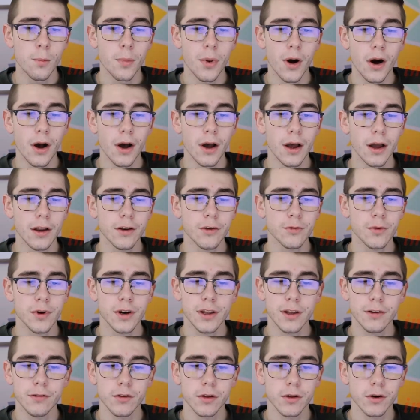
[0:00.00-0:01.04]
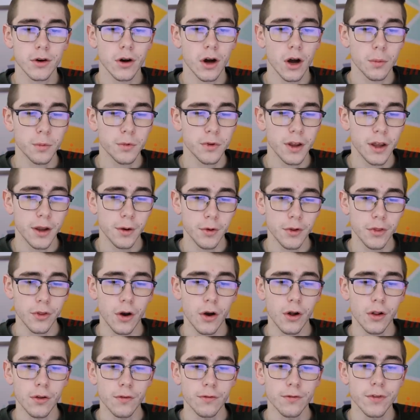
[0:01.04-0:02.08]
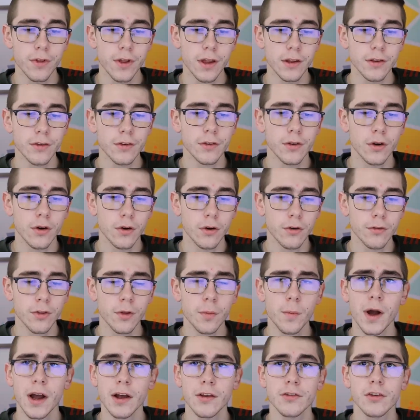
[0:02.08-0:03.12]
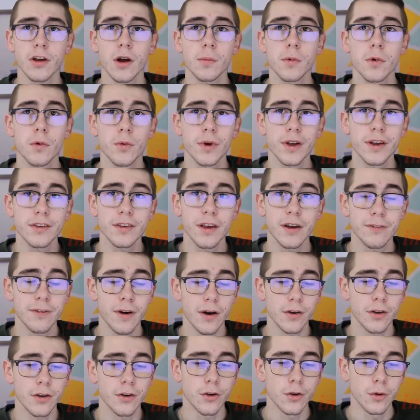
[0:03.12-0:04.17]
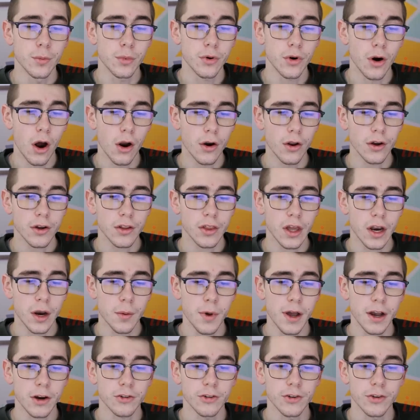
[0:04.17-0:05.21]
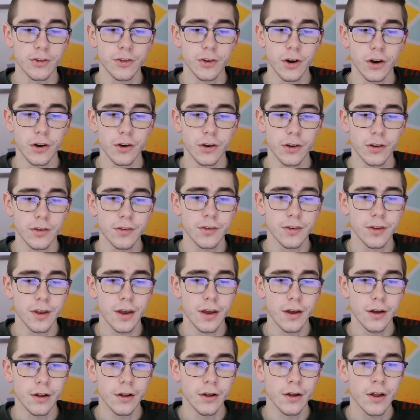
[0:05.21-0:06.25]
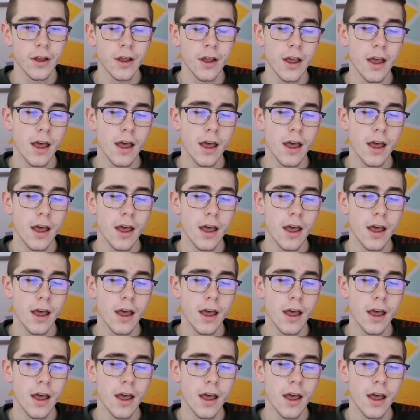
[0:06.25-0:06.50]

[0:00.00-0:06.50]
But I just want to give a little update with all of this. So over the past couple weeks, I found a new product that I'm actually starting to scale.